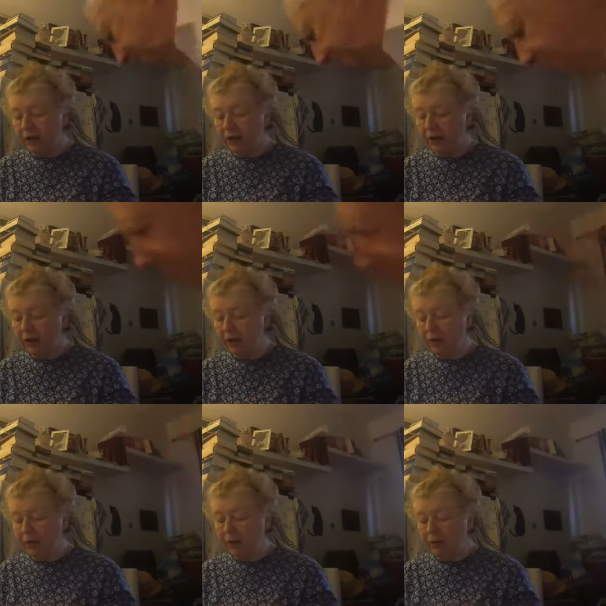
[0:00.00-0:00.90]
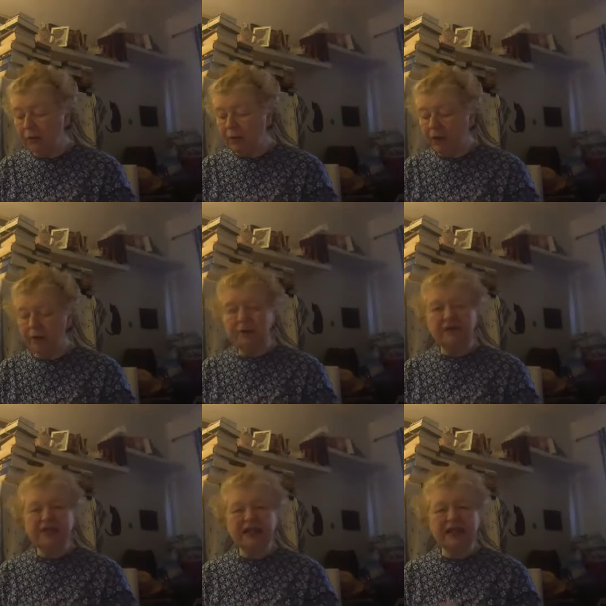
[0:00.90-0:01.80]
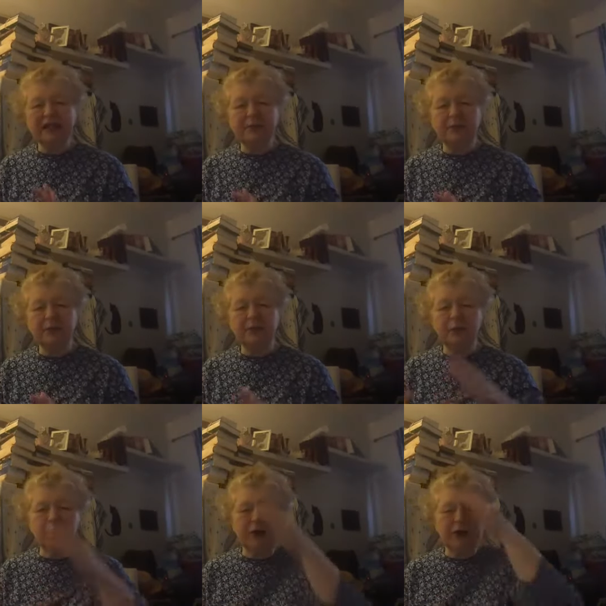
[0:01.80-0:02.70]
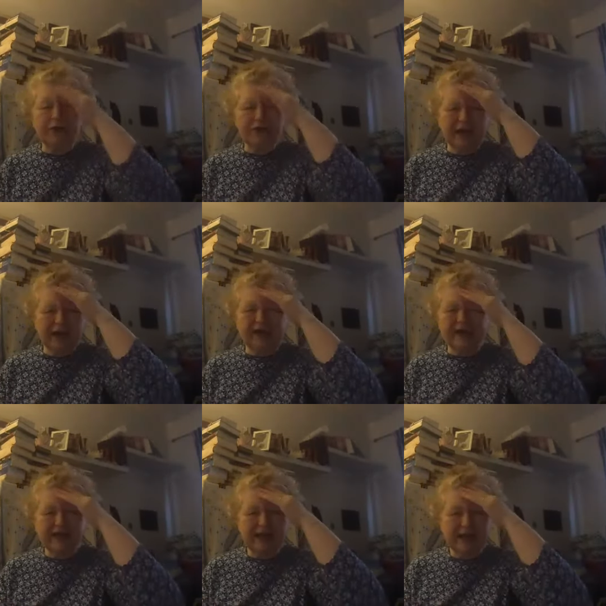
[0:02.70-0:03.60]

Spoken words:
Ooh, we've seen these real weird things.